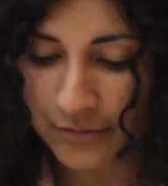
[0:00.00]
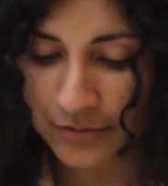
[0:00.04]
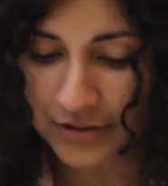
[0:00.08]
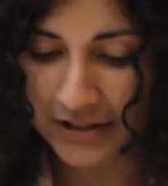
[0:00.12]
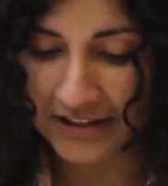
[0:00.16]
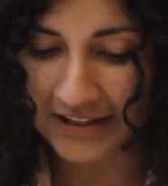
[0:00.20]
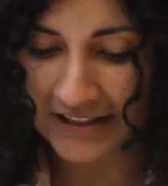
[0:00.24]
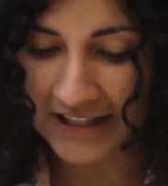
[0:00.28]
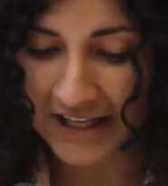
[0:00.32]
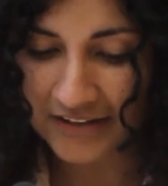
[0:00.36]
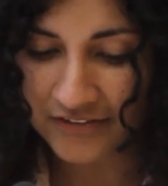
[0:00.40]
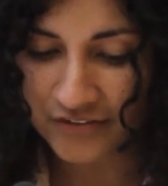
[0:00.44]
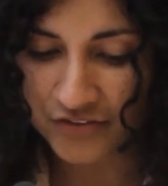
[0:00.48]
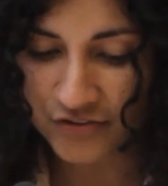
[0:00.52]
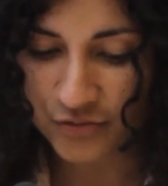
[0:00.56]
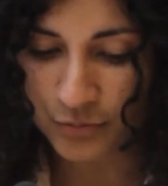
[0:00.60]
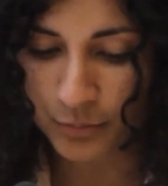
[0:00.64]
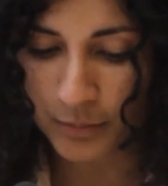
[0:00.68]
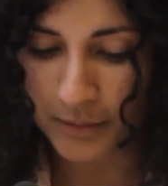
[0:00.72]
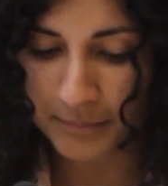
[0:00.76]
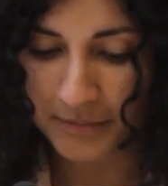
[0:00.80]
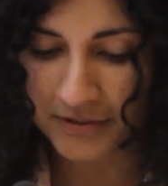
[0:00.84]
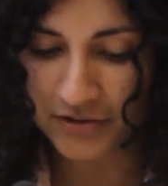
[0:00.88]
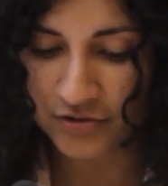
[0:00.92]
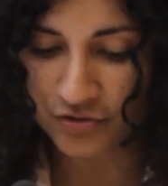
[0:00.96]
out against
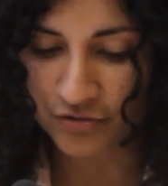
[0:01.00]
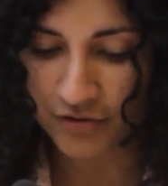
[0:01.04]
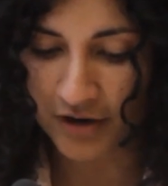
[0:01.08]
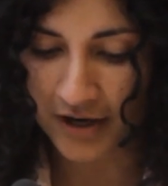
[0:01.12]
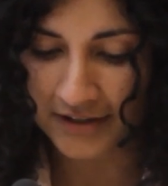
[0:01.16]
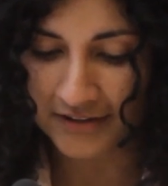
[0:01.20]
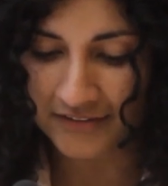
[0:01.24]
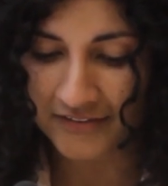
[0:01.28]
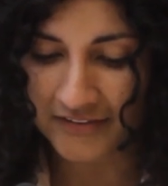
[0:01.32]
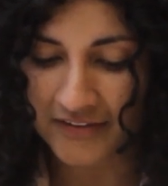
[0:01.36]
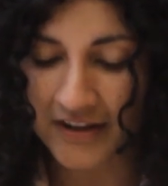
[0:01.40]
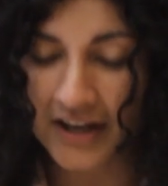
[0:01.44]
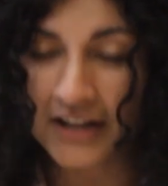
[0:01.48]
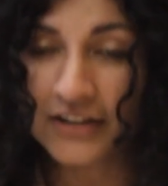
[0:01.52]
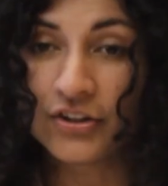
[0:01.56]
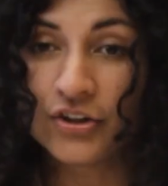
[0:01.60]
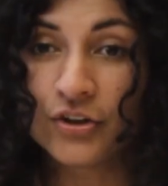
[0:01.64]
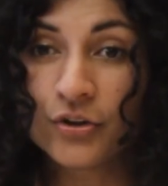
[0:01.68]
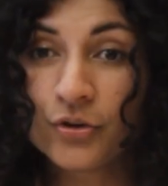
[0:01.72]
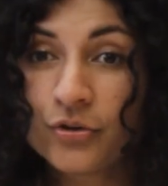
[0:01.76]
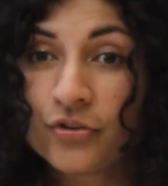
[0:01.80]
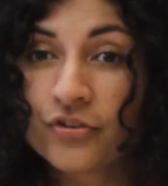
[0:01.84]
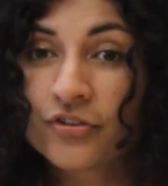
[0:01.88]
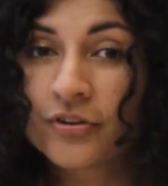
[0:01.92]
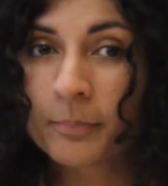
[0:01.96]
women's rights and
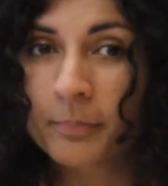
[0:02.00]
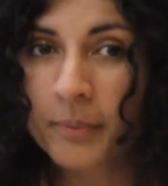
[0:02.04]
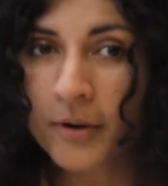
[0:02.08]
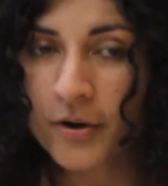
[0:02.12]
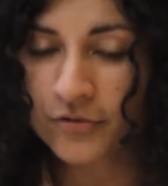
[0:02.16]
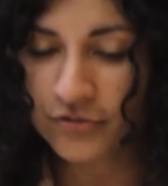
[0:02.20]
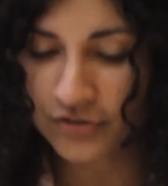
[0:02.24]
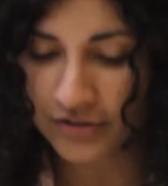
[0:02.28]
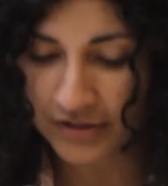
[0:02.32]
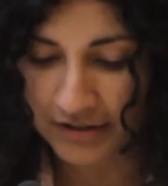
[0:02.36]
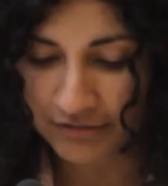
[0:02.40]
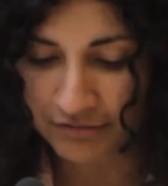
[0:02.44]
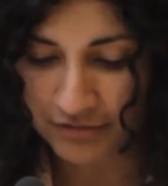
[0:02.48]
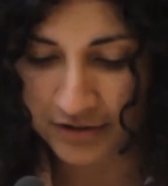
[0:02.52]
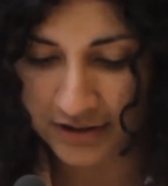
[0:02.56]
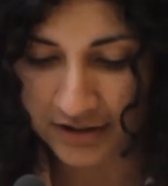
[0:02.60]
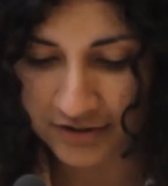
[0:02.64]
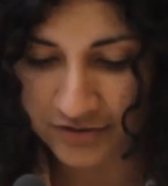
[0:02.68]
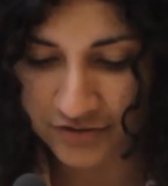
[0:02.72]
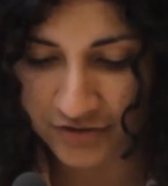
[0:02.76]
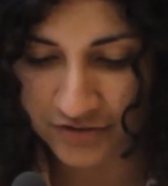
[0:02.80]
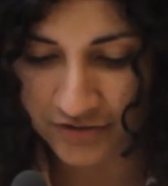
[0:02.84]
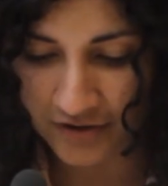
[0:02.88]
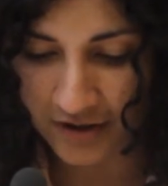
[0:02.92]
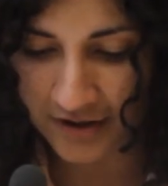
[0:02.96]
use supposedly
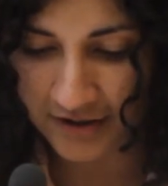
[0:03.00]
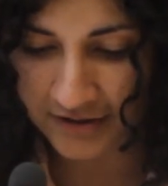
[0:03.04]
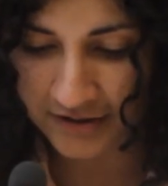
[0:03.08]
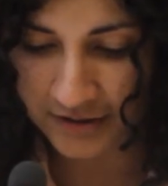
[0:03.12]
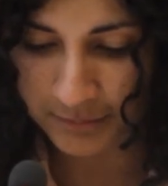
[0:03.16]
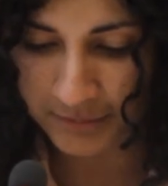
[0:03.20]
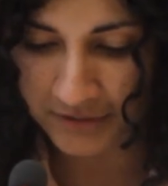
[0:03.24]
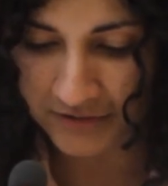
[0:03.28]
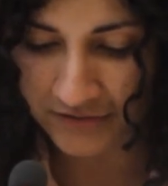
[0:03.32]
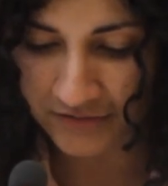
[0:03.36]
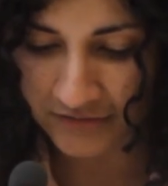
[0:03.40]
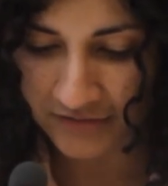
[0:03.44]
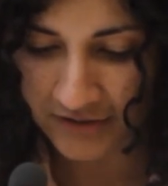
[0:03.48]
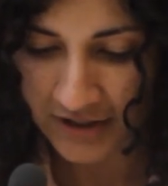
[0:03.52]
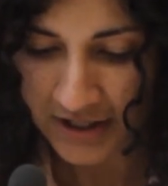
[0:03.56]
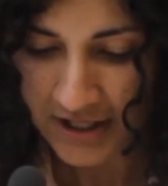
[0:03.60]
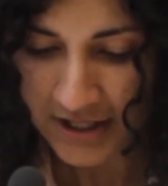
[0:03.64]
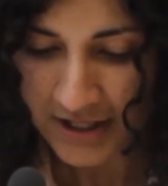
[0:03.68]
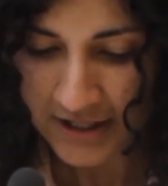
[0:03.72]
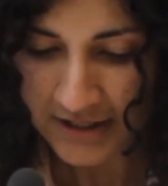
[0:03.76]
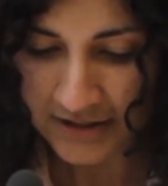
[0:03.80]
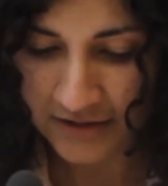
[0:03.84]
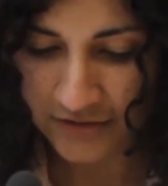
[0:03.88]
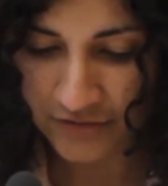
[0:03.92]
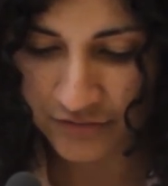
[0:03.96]
religious arguments,
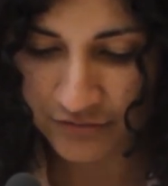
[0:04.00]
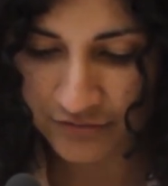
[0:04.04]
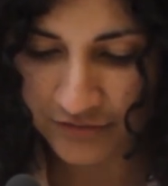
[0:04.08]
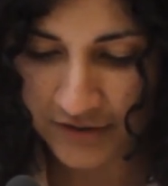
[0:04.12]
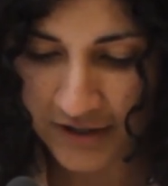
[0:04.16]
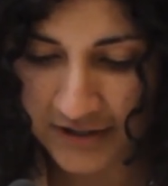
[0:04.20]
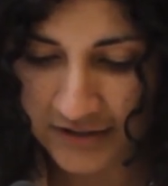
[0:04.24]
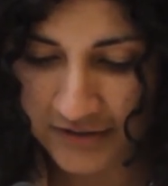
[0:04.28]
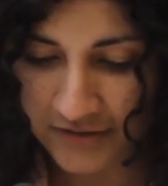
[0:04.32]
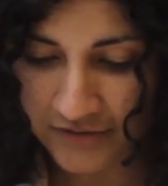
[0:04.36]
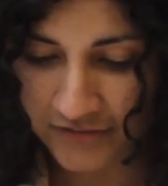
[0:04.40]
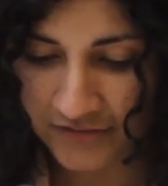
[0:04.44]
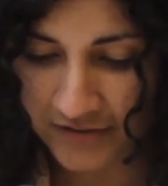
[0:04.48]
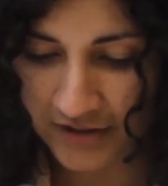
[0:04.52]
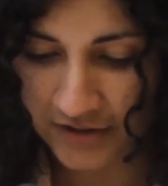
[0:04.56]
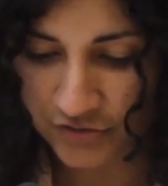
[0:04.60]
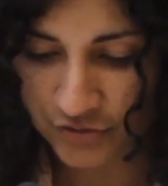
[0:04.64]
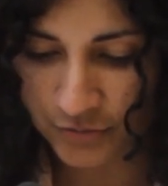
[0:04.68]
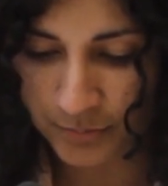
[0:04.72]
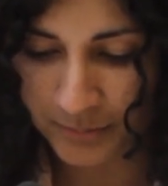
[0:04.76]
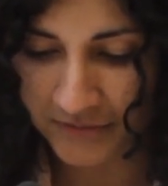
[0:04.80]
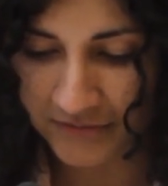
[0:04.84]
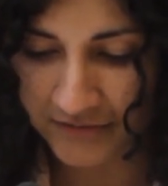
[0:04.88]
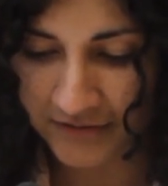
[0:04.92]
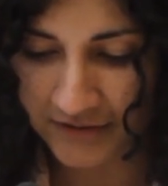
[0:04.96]
this furthers
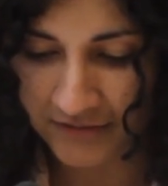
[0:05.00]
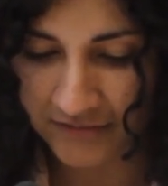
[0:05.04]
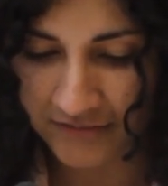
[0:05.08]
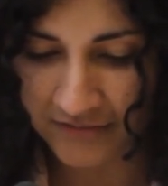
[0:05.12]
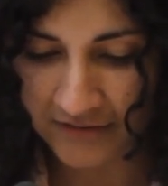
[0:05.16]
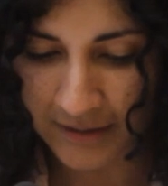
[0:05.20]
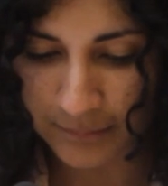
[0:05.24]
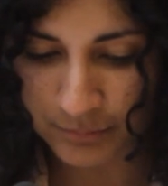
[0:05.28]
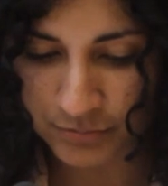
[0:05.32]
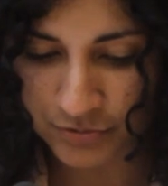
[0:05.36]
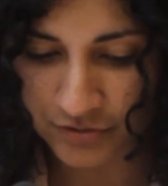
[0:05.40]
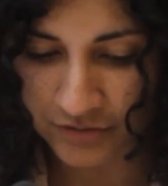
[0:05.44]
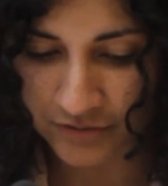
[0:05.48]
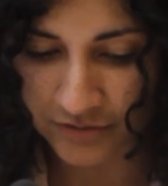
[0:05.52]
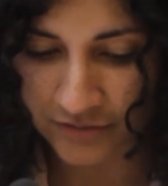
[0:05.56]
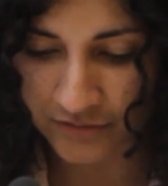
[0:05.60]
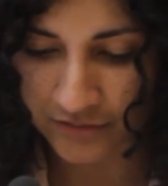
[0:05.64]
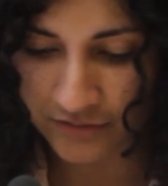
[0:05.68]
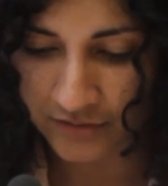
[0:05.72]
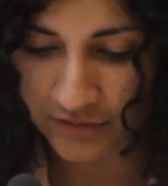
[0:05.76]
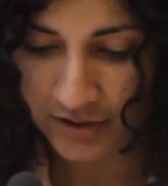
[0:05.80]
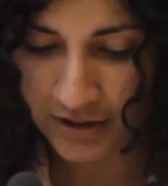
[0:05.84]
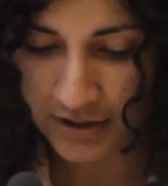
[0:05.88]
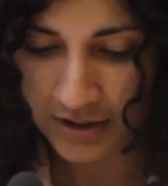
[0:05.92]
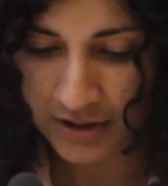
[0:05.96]
such
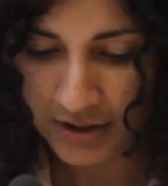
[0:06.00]
misconceptions.